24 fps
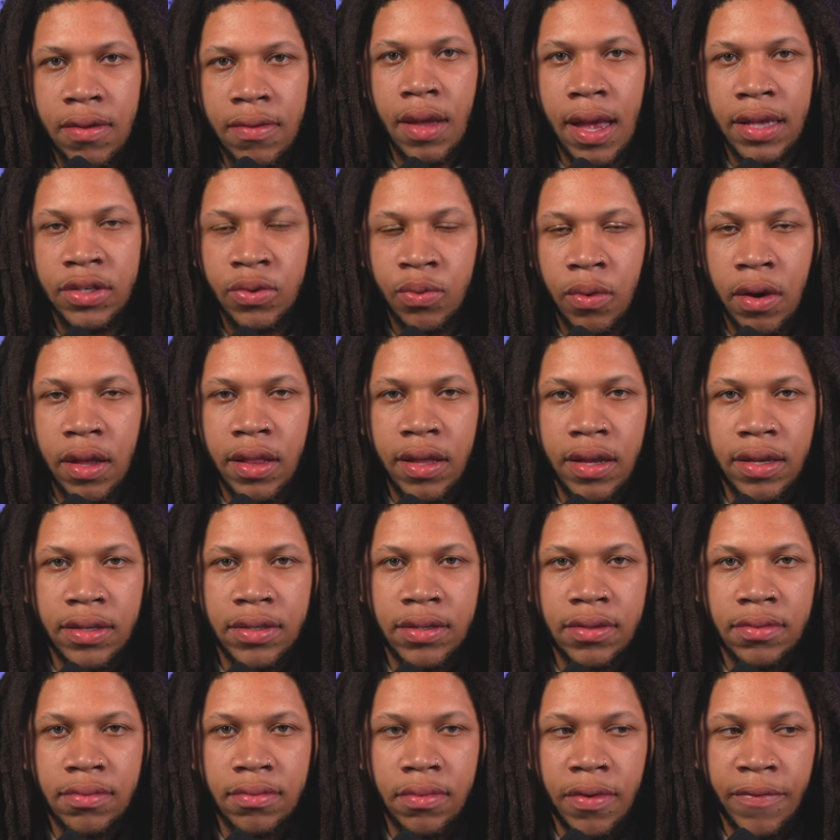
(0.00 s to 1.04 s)
as well
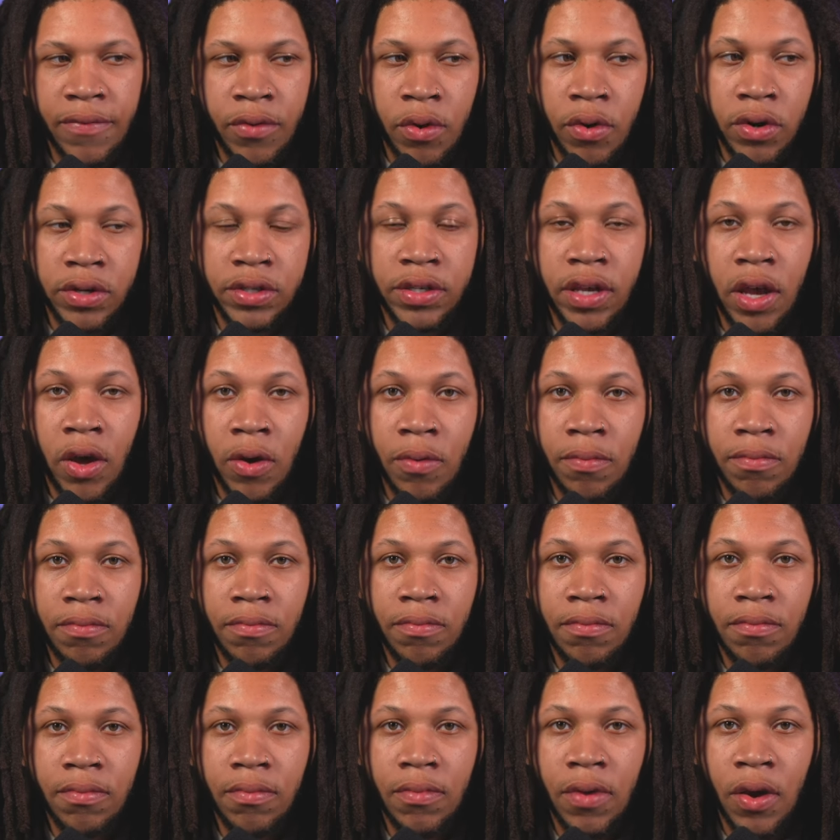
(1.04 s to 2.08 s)
as, of course, help
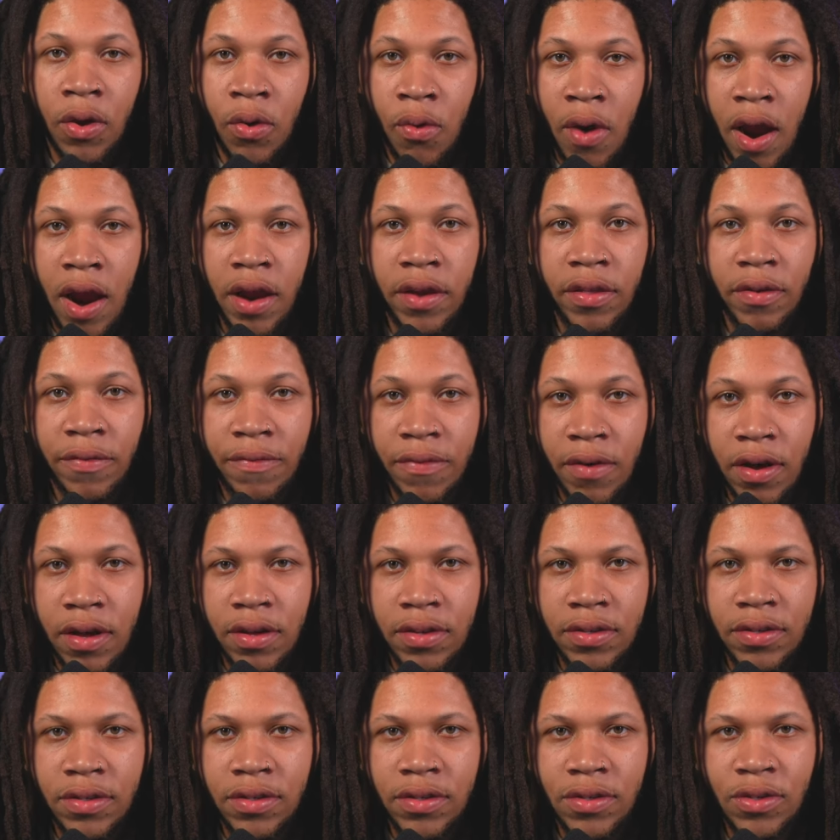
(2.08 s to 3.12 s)
acquire the
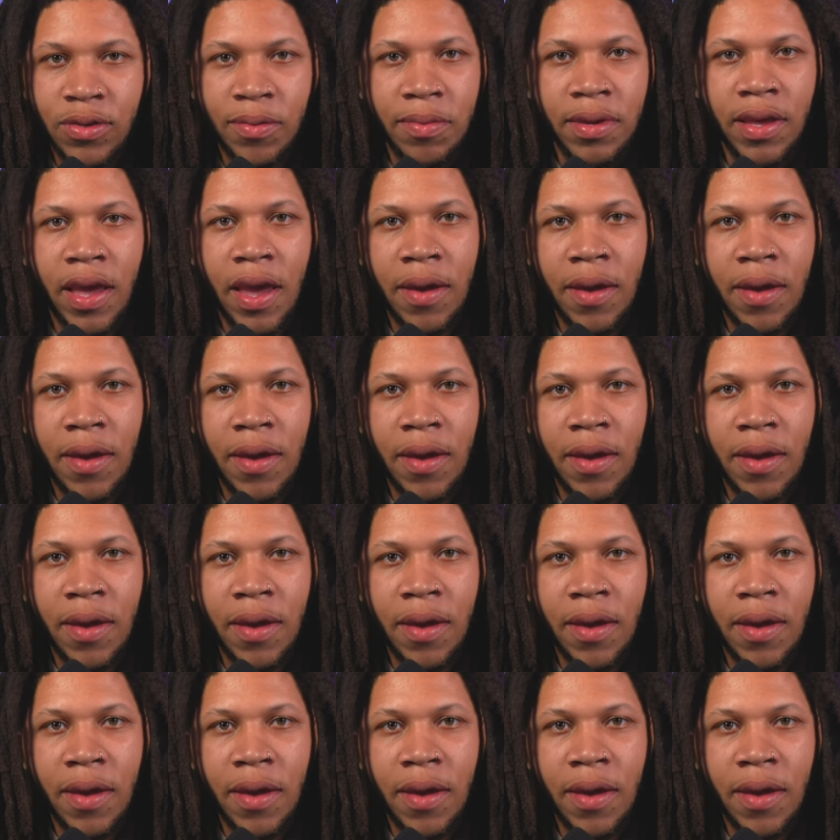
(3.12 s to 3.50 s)
funds to be